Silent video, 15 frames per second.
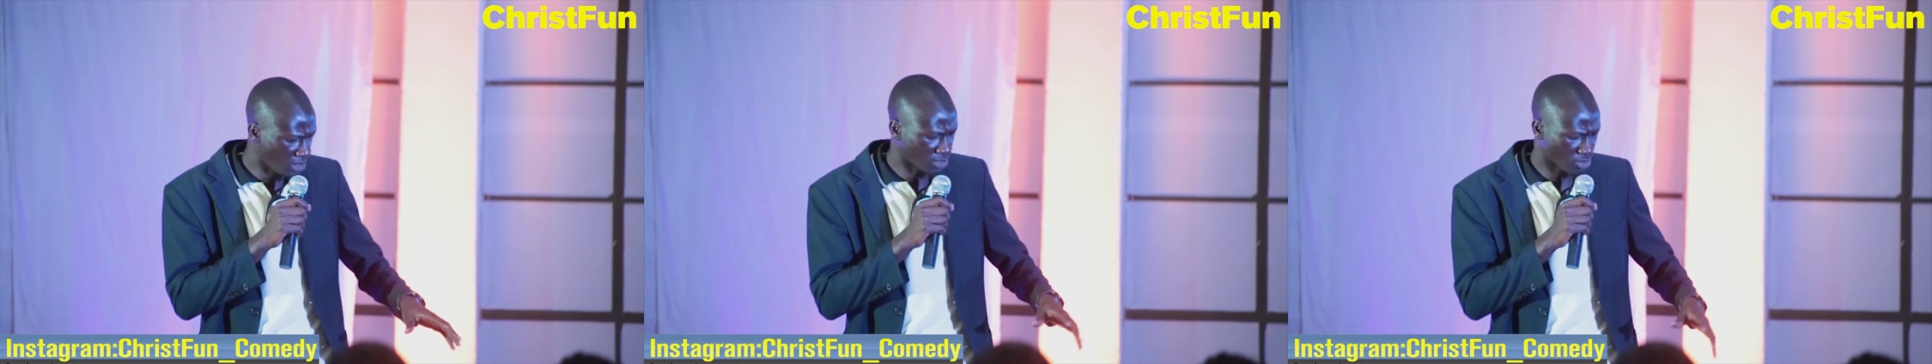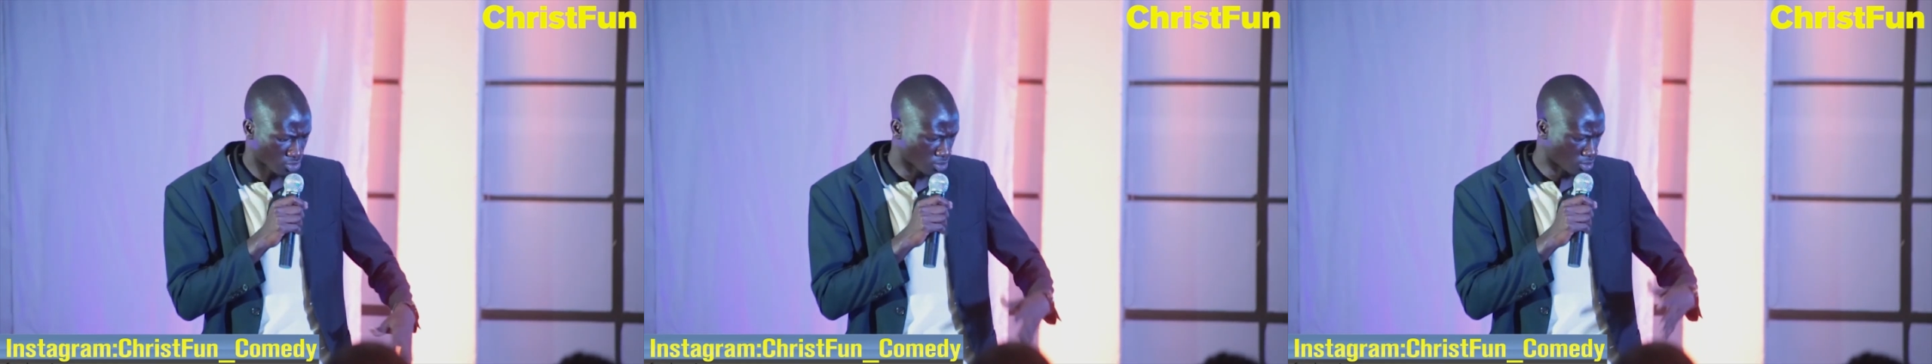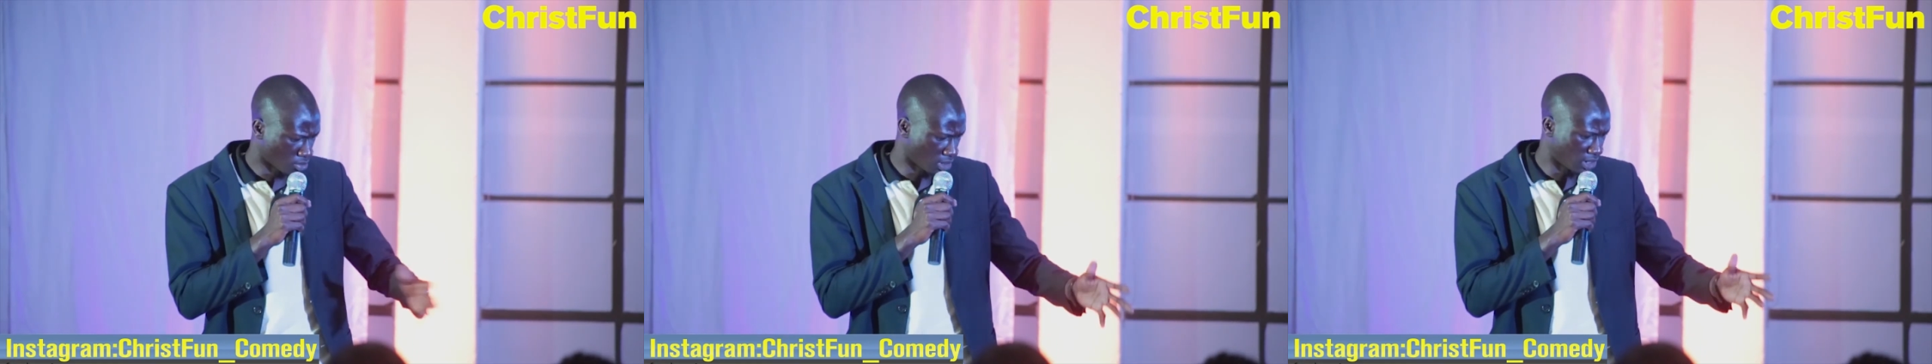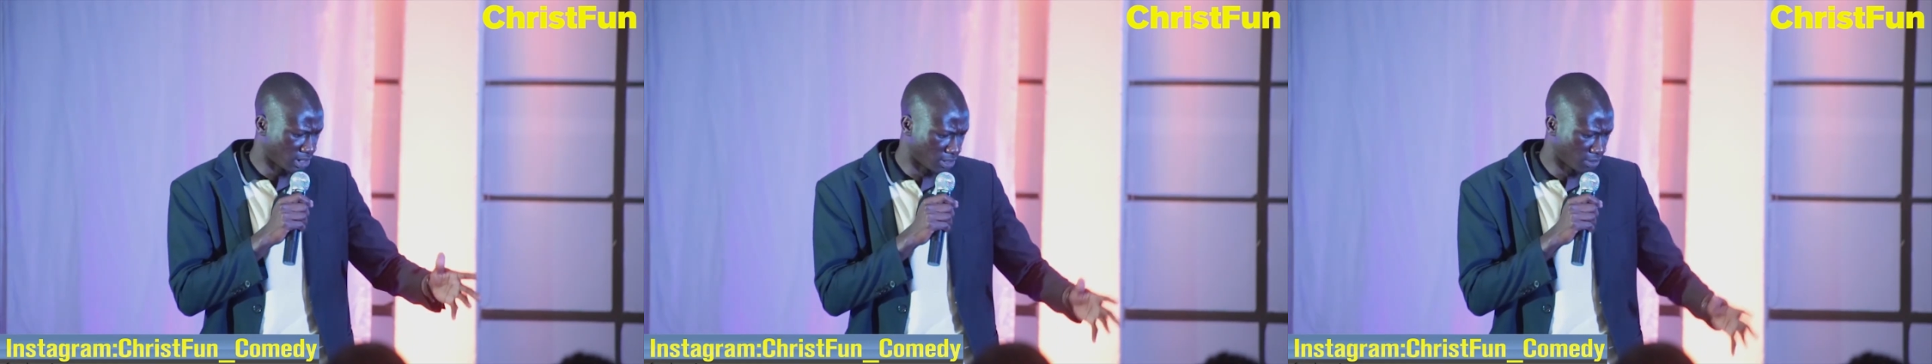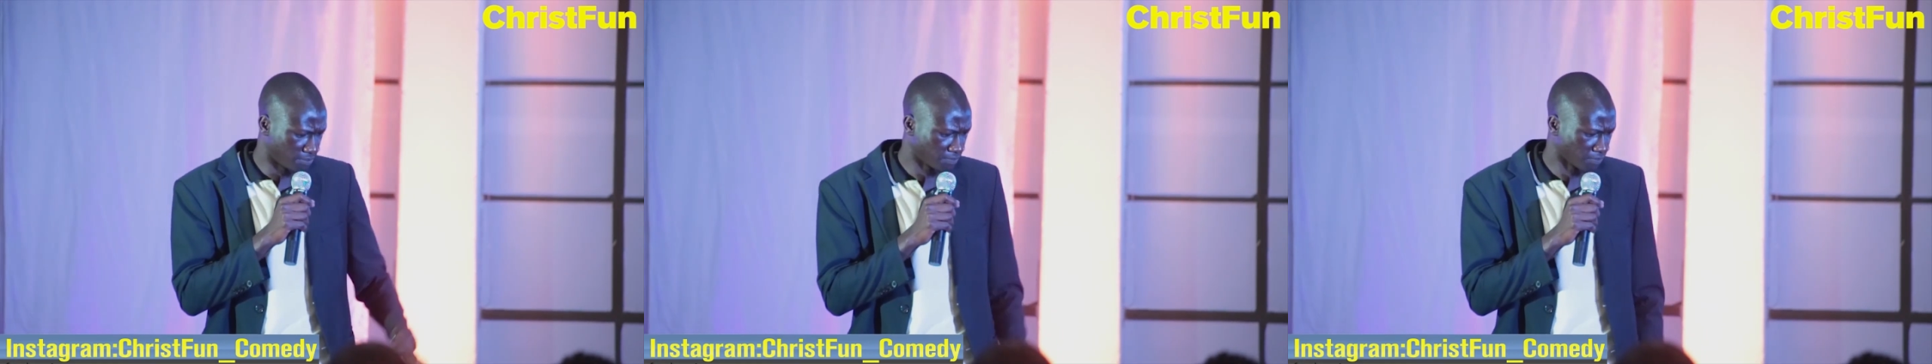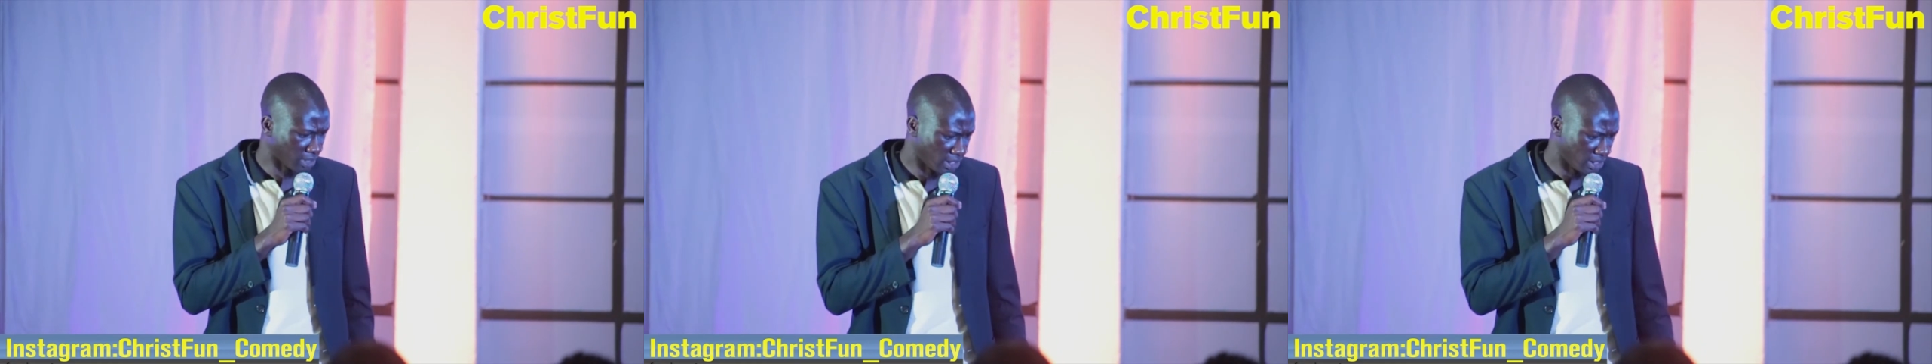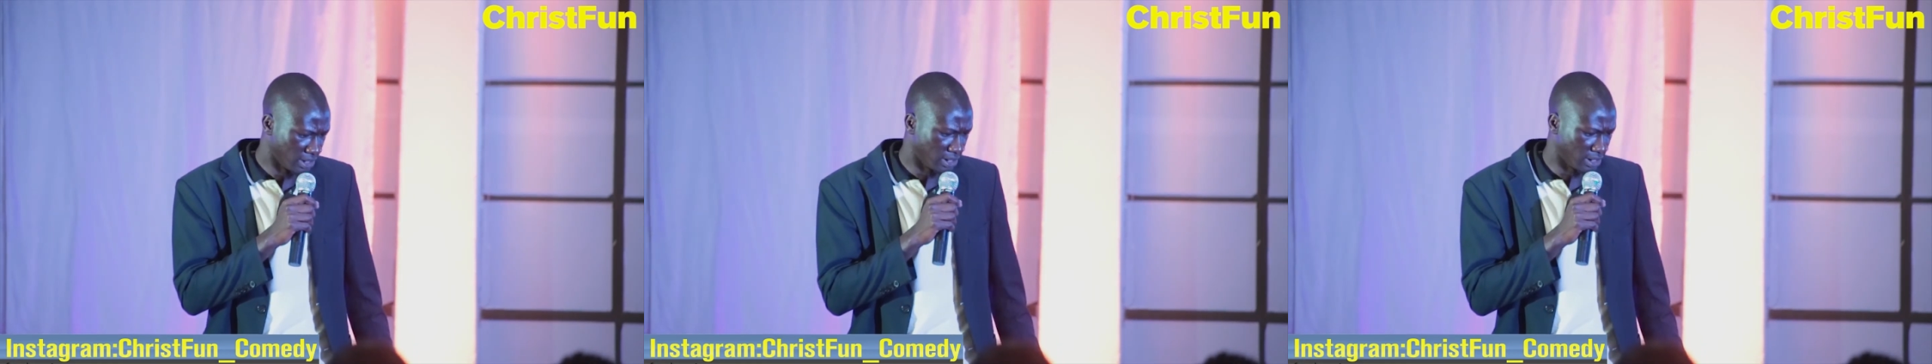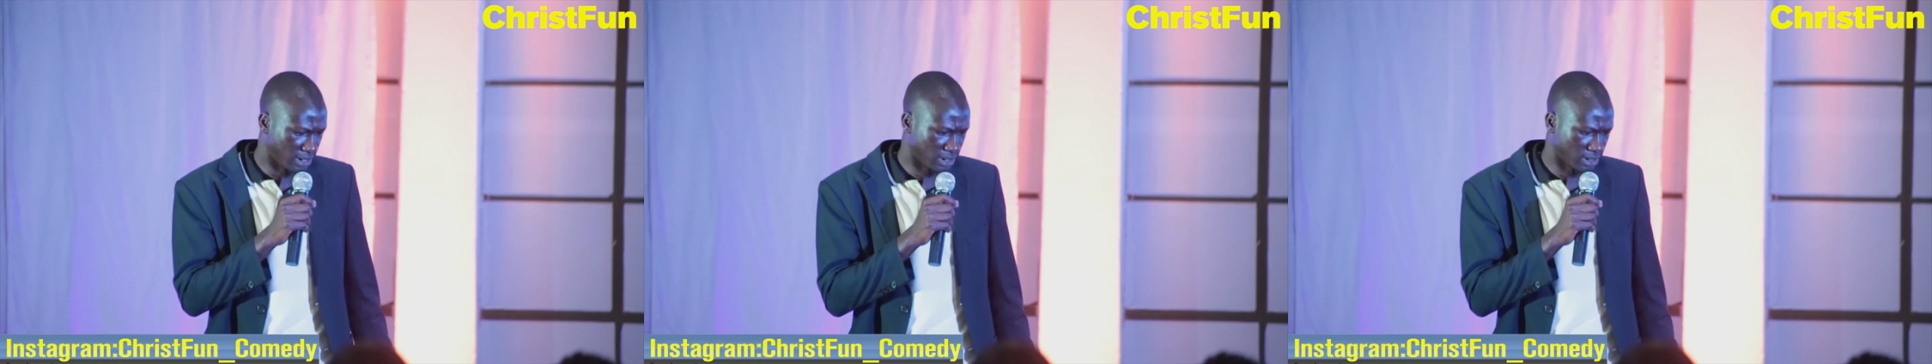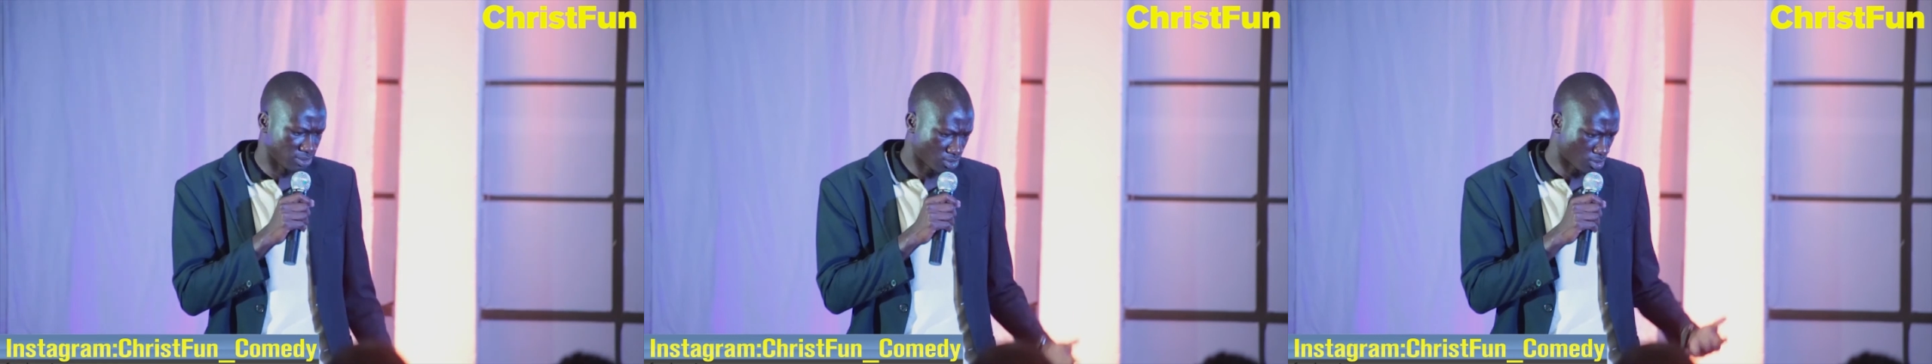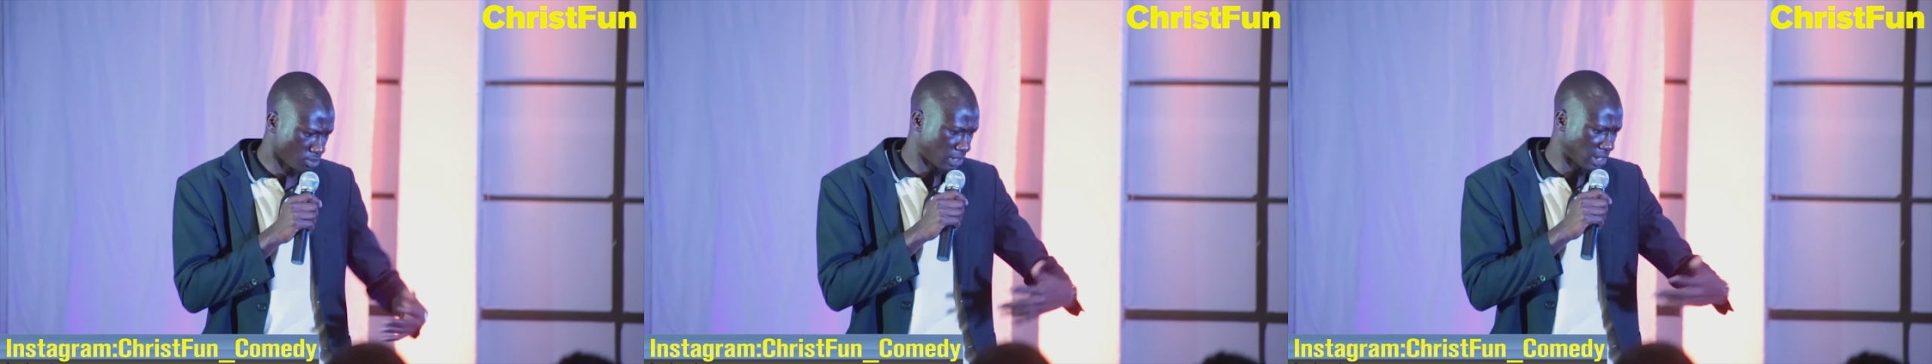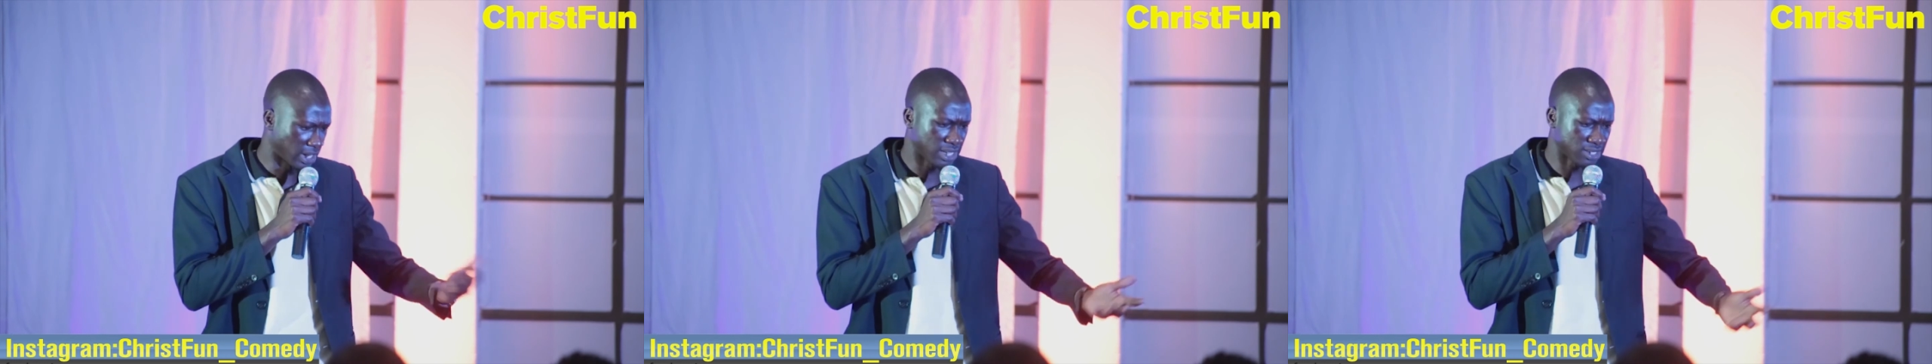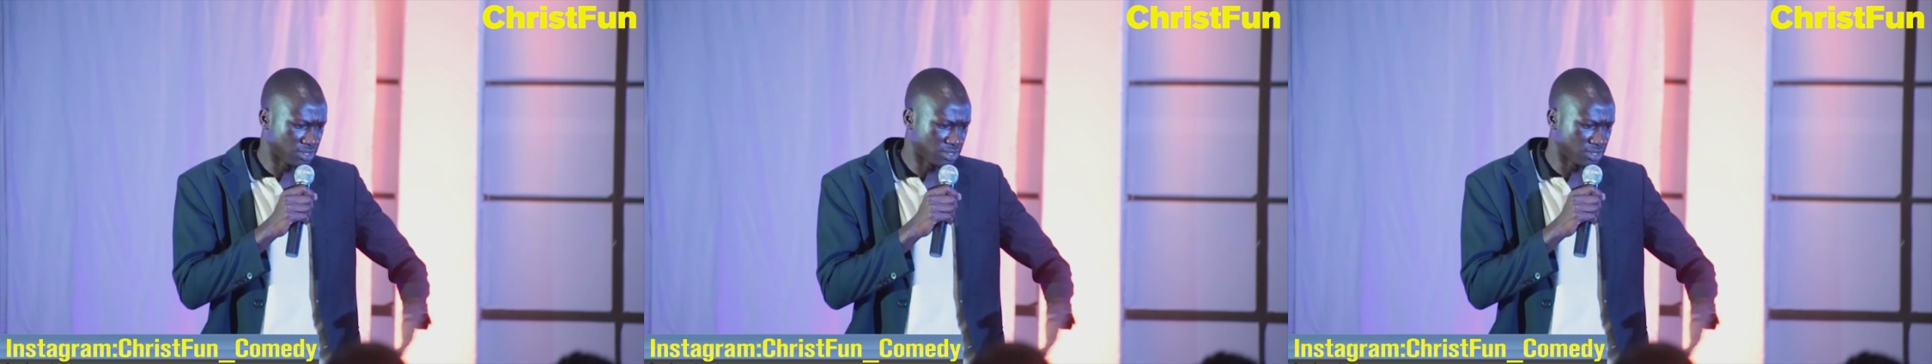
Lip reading: Yes, so tell